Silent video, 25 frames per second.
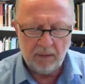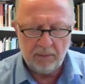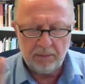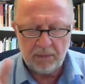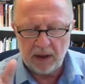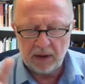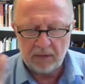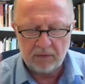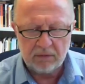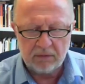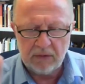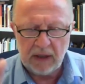
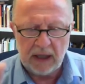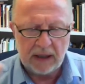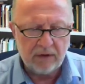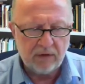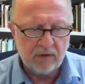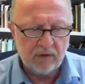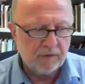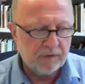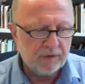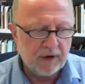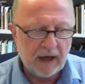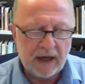about
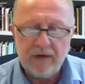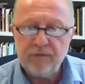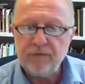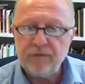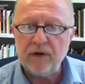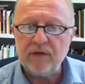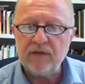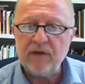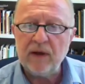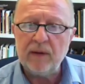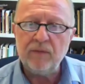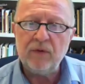1905
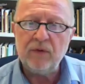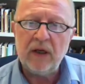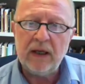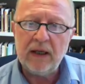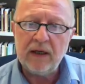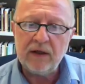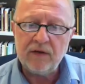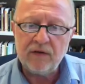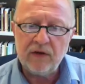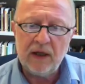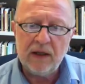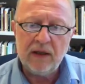or something
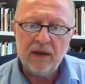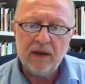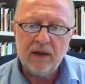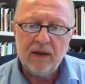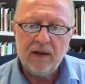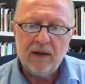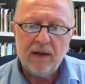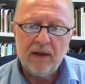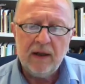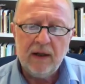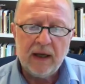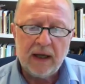like that.
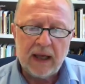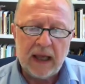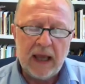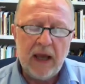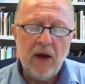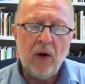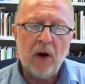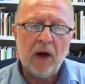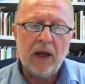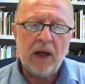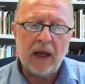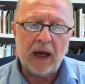
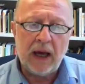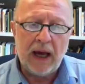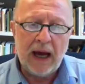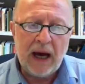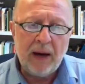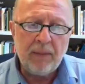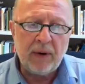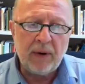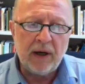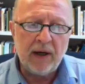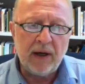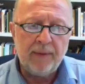Georg
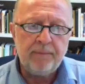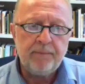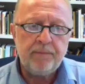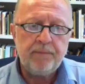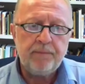Graber